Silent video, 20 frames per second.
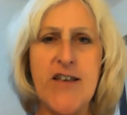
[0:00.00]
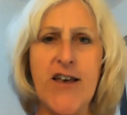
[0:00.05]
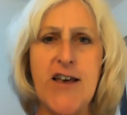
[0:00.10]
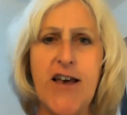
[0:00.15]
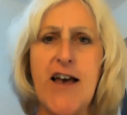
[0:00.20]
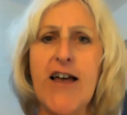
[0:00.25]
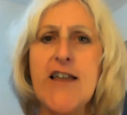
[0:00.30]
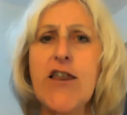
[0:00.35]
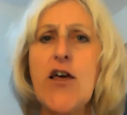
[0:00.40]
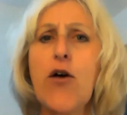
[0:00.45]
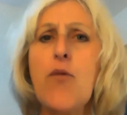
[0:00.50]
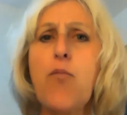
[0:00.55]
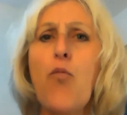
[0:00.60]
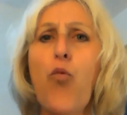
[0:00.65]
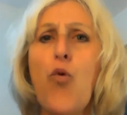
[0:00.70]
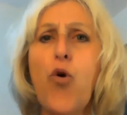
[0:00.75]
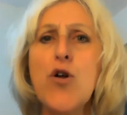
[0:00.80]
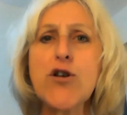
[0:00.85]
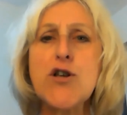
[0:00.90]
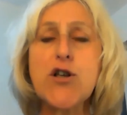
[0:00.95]
and I
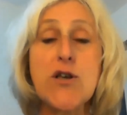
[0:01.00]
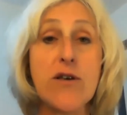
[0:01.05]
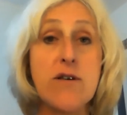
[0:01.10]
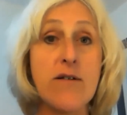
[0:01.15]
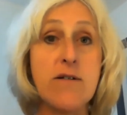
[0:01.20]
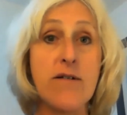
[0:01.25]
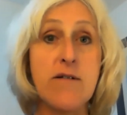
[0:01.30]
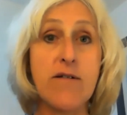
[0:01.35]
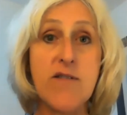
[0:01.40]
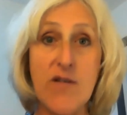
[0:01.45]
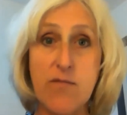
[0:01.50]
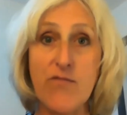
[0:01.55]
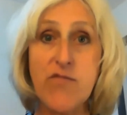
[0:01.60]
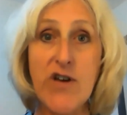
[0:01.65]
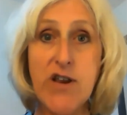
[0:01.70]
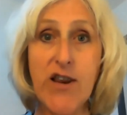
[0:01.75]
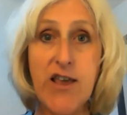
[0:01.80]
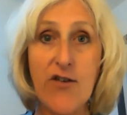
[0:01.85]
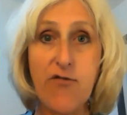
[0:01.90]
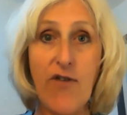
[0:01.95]
want some
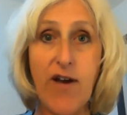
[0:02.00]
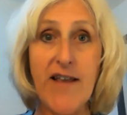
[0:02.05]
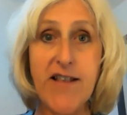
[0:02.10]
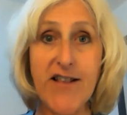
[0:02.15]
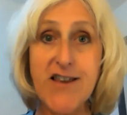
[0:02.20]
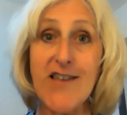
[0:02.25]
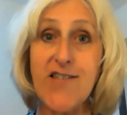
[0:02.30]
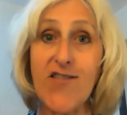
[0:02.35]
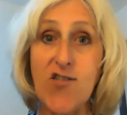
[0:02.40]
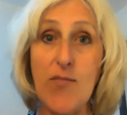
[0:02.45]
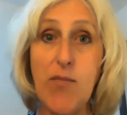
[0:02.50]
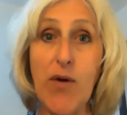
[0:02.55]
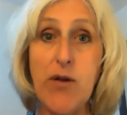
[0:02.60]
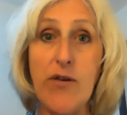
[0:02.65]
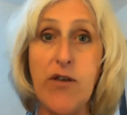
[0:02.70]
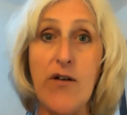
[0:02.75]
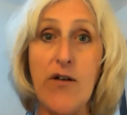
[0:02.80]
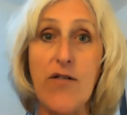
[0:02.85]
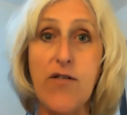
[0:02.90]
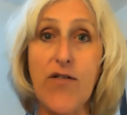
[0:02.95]
really great
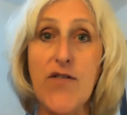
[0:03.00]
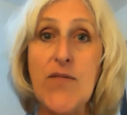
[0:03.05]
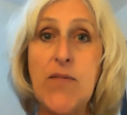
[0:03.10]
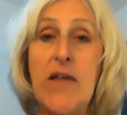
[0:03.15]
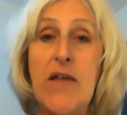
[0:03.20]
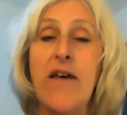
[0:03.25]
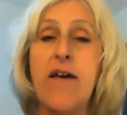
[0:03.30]
testimonials,